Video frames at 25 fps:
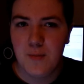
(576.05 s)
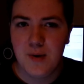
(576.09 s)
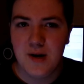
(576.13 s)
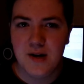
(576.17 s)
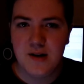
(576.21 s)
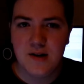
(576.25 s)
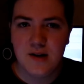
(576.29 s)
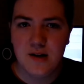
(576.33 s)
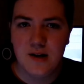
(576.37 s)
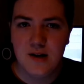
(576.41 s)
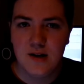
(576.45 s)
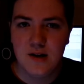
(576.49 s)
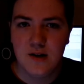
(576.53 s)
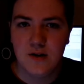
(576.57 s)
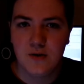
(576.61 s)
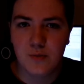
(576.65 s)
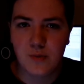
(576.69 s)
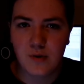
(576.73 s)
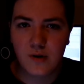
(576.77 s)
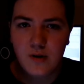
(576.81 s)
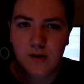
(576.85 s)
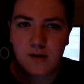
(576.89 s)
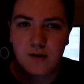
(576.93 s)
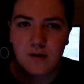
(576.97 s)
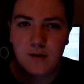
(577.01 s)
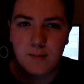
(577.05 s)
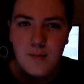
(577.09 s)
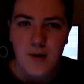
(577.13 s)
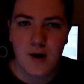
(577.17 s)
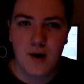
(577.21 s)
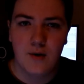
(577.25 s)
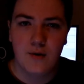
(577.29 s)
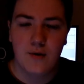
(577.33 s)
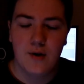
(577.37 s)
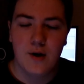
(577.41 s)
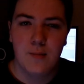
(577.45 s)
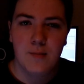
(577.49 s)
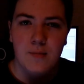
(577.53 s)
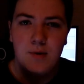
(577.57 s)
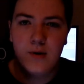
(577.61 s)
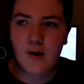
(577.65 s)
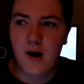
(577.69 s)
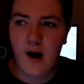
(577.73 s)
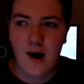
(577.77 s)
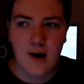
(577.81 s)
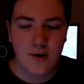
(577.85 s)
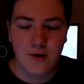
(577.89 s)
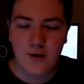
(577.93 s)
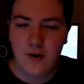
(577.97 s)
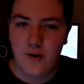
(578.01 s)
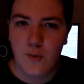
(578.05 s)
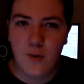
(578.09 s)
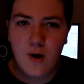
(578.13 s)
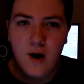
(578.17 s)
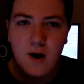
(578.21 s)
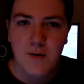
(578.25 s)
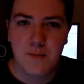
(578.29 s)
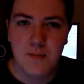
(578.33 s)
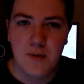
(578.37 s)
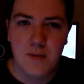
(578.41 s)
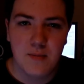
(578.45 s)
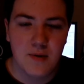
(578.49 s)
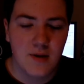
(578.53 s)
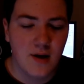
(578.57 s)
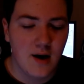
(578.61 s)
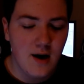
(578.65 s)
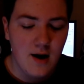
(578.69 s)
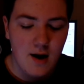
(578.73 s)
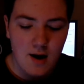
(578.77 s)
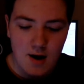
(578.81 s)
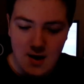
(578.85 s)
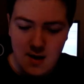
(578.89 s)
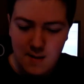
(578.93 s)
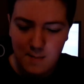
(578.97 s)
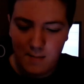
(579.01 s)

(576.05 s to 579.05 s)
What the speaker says: OBTs were the model number. I don't know why I remember that.